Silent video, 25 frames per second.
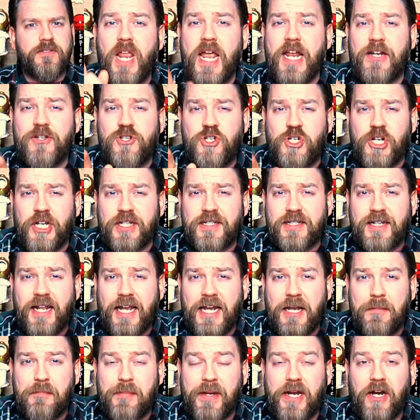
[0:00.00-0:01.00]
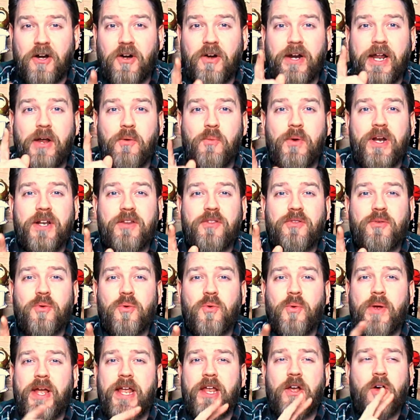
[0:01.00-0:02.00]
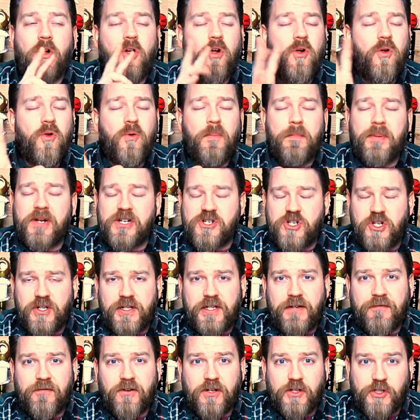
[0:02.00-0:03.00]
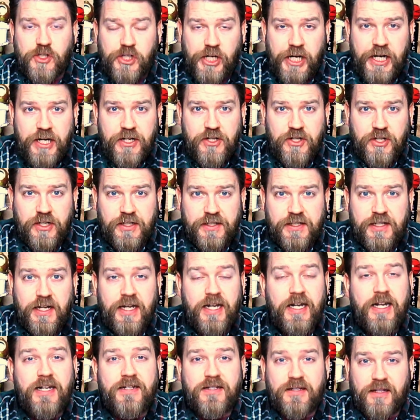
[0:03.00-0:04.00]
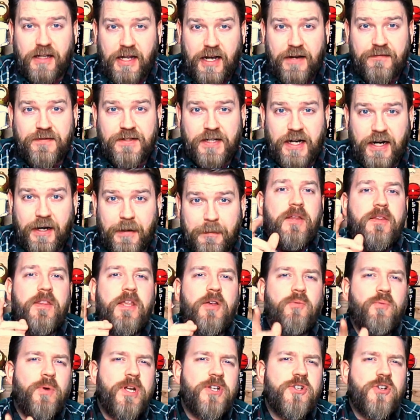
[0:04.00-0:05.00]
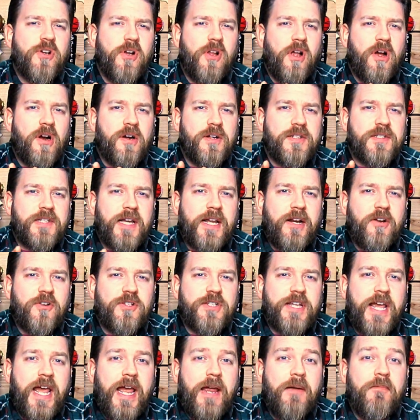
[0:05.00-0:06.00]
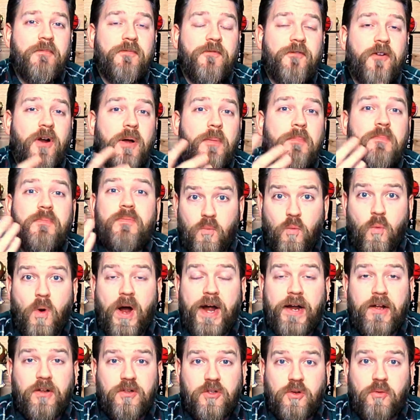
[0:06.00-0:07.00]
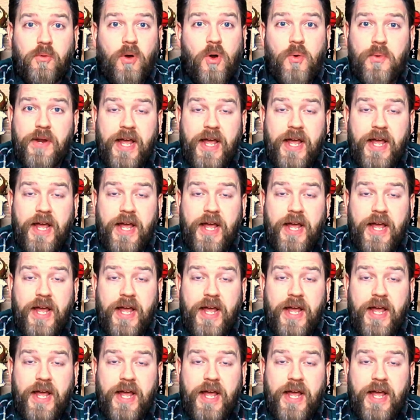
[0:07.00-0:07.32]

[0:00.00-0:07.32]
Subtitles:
And just like beer, it went through a whole bunch of different changes in its lifetime. The original hard ciders came from wild grown